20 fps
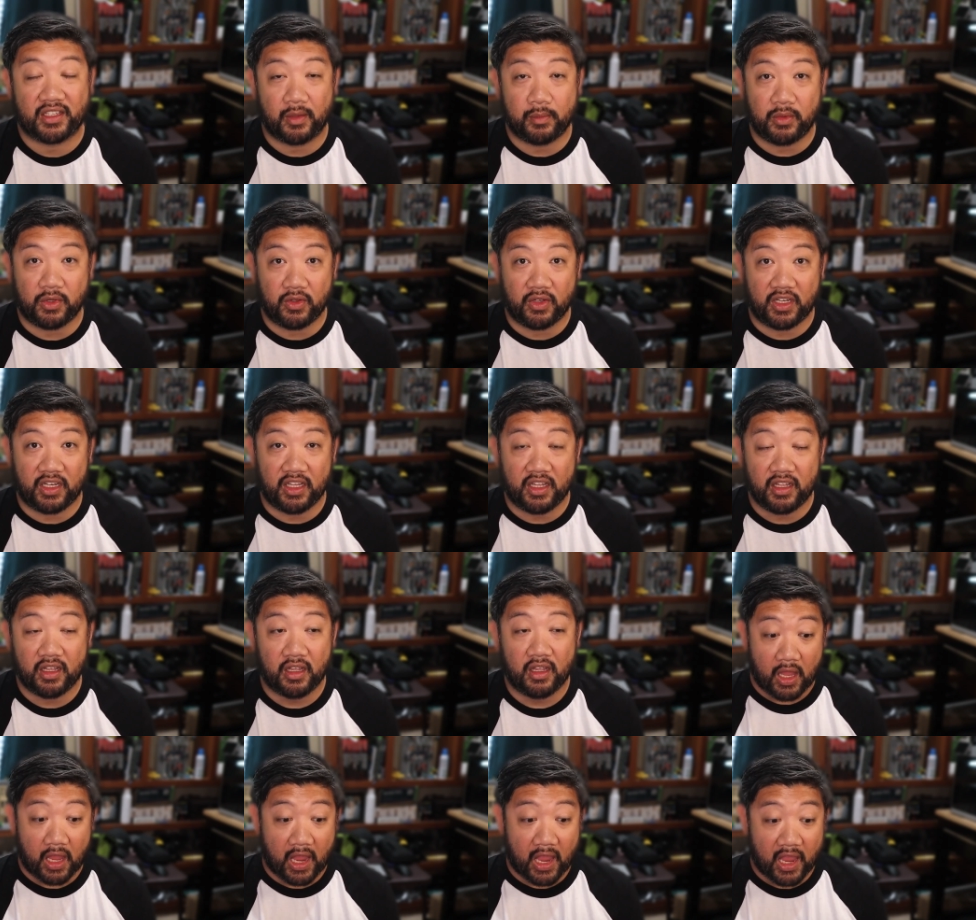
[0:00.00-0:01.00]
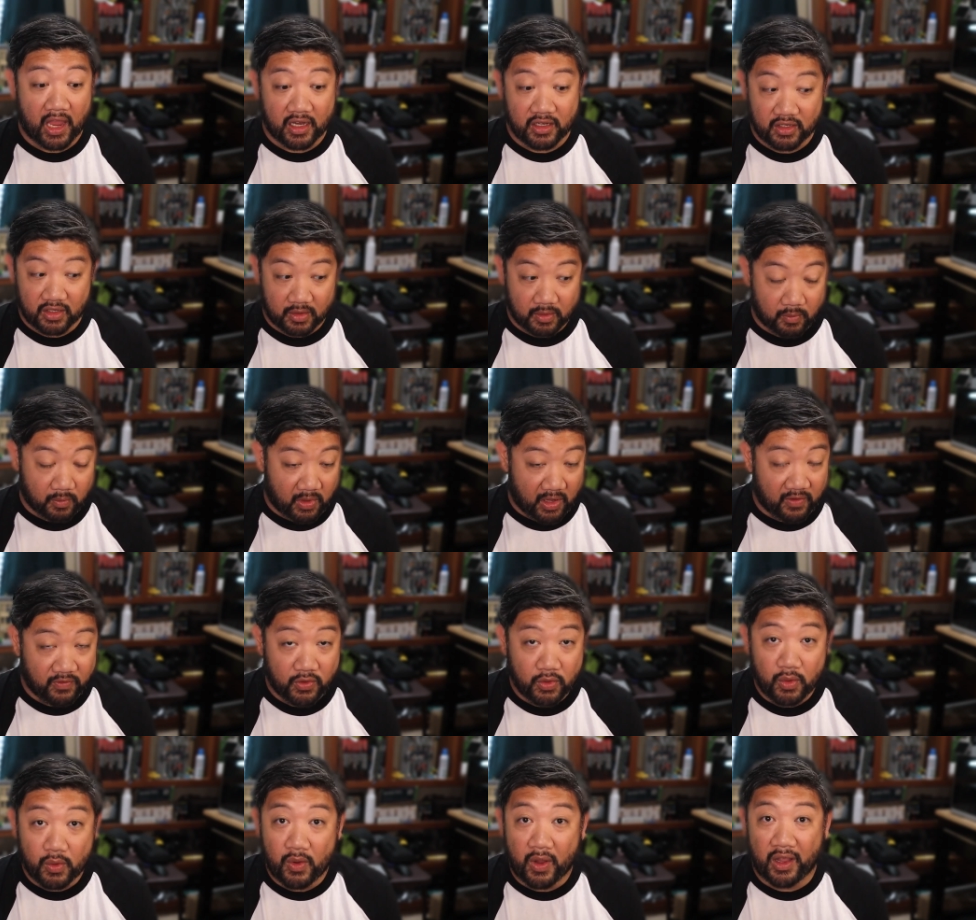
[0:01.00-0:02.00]
community. And if
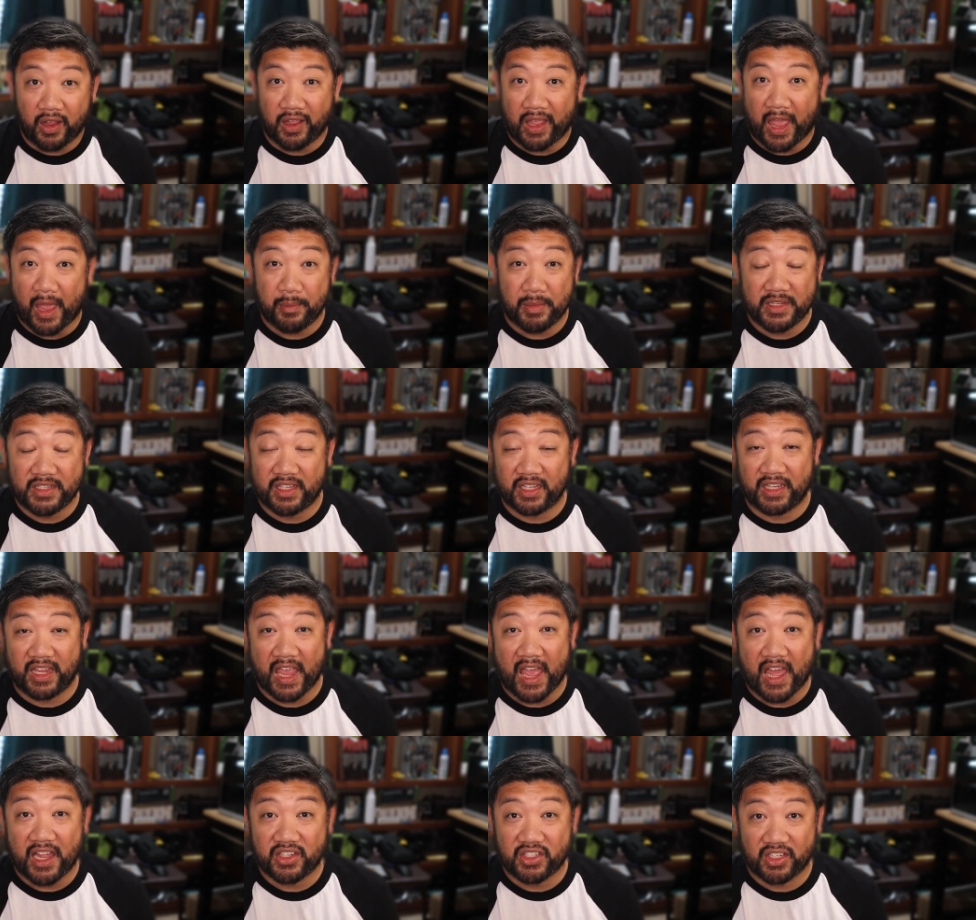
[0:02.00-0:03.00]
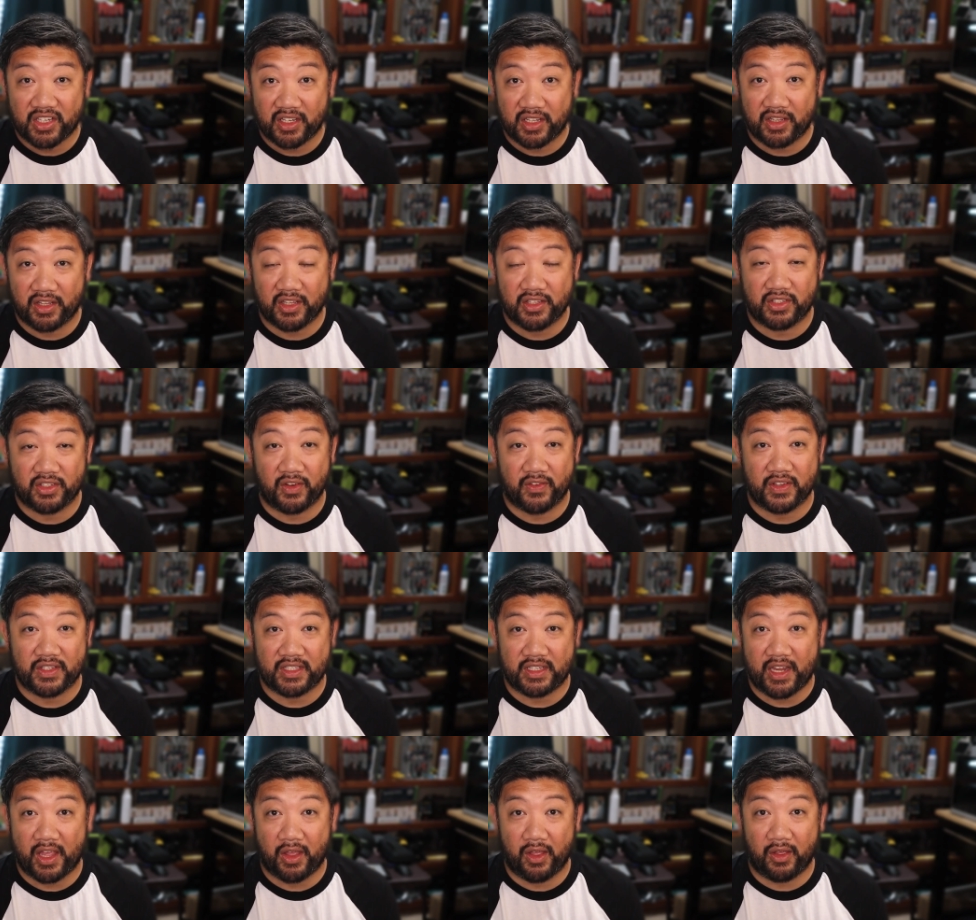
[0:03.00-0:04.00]
you happen to catch the
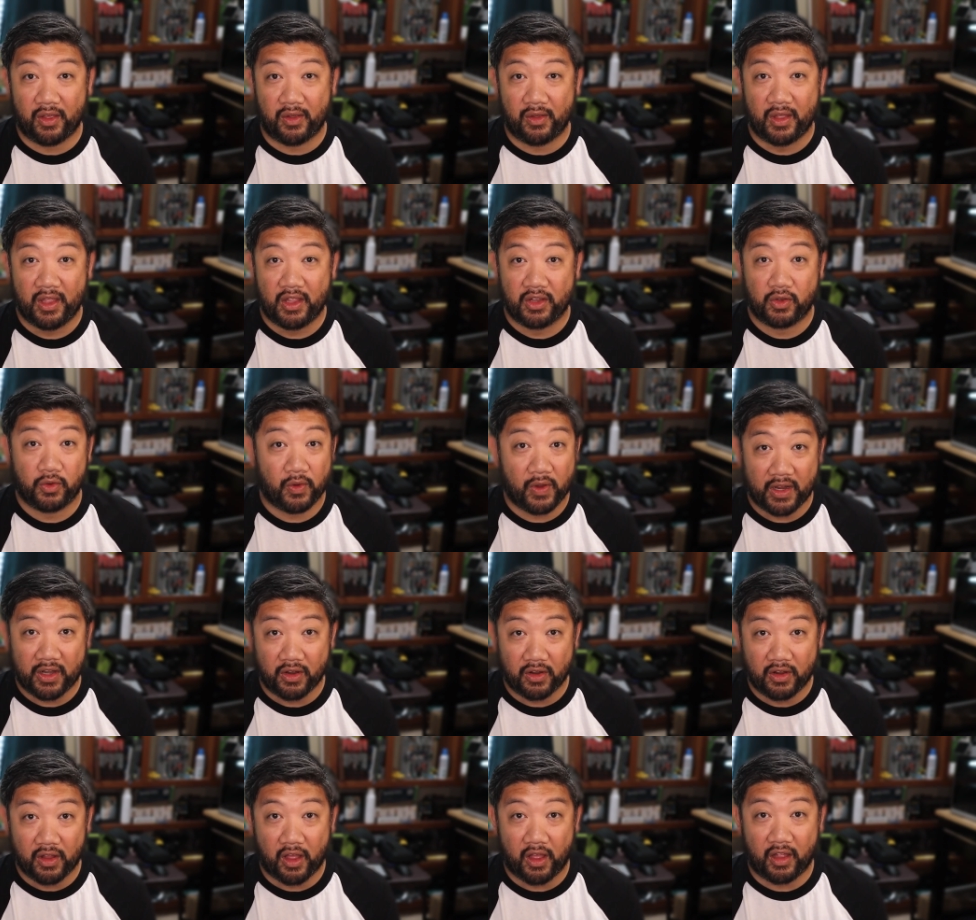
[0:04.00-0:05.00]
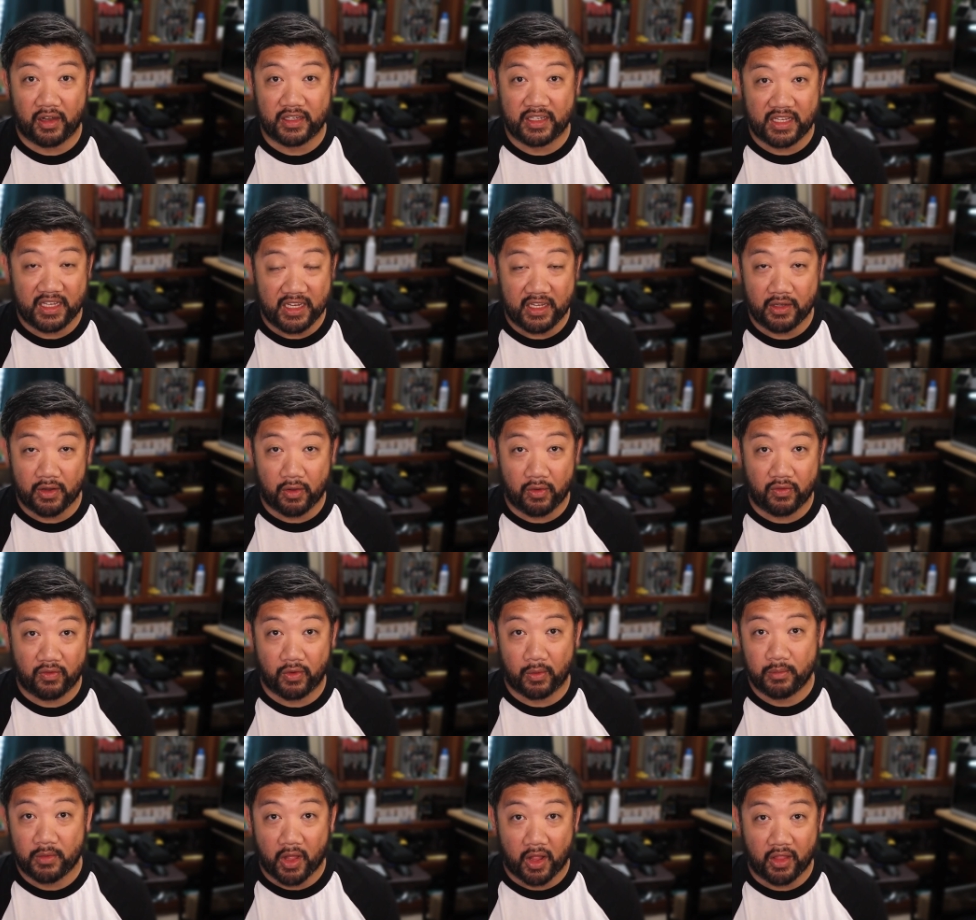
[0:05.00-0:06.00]
ServiceNow CreatorCon keynote
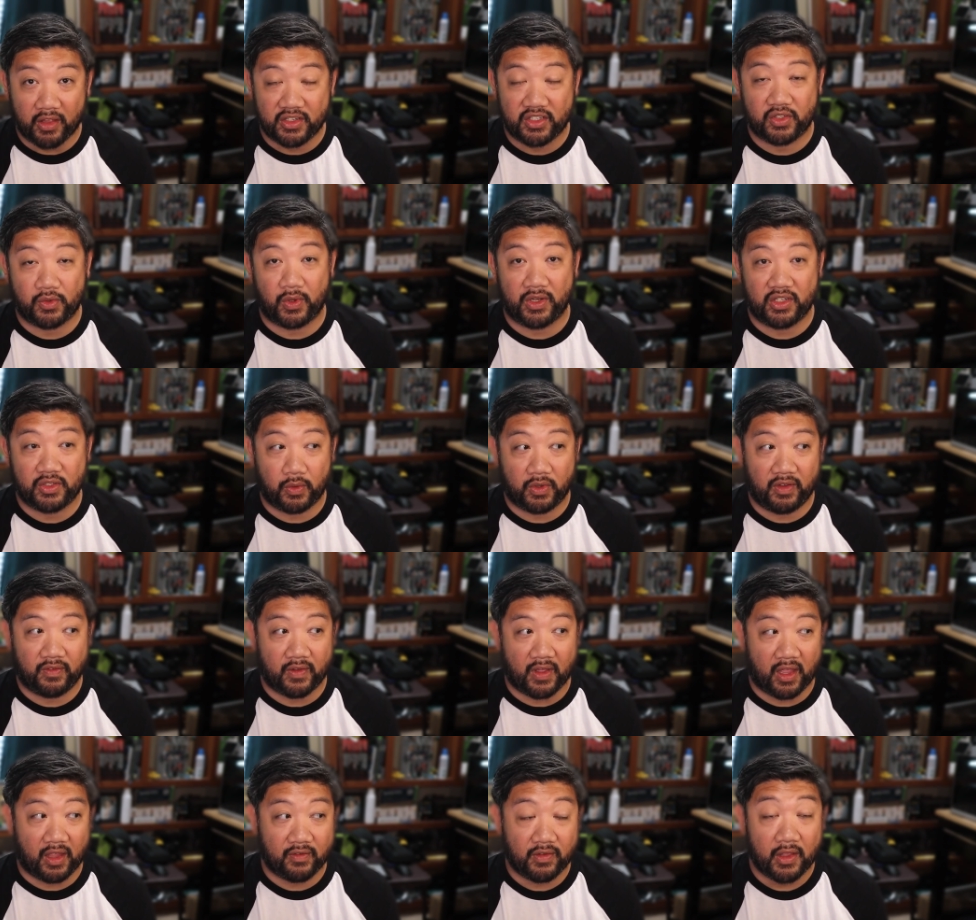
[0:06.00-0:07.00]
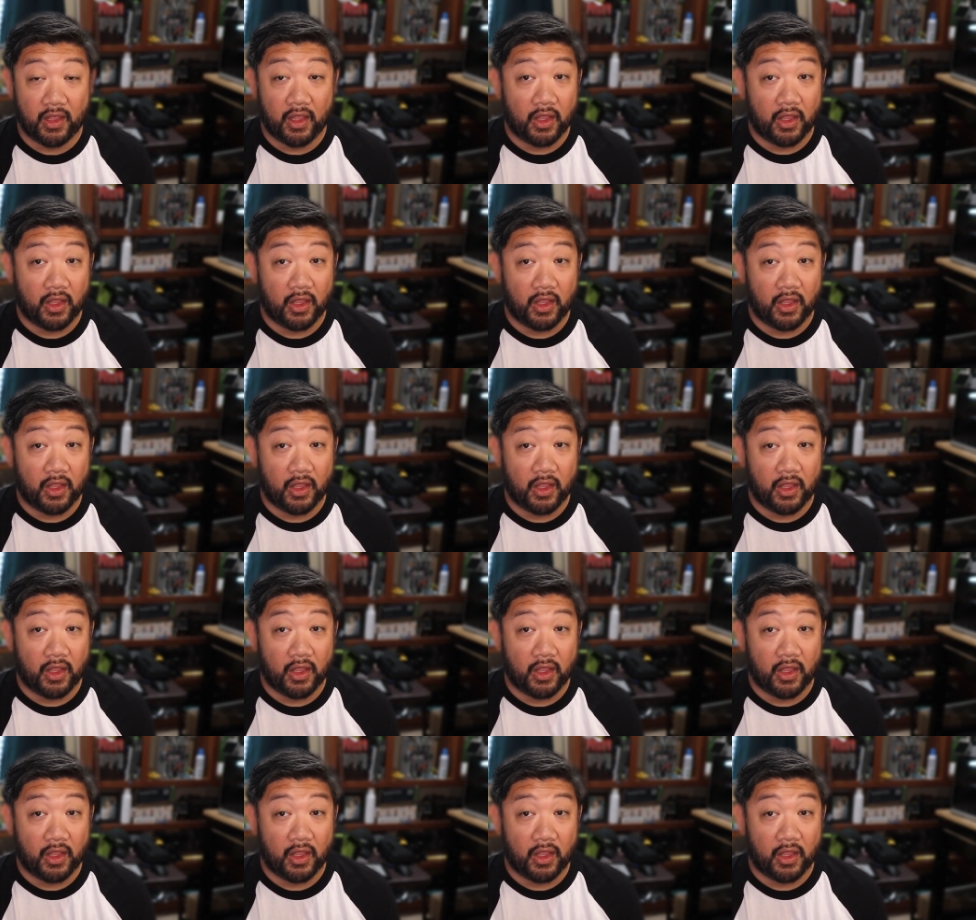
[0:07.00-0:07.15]
from Knowledge twenty twenty-five,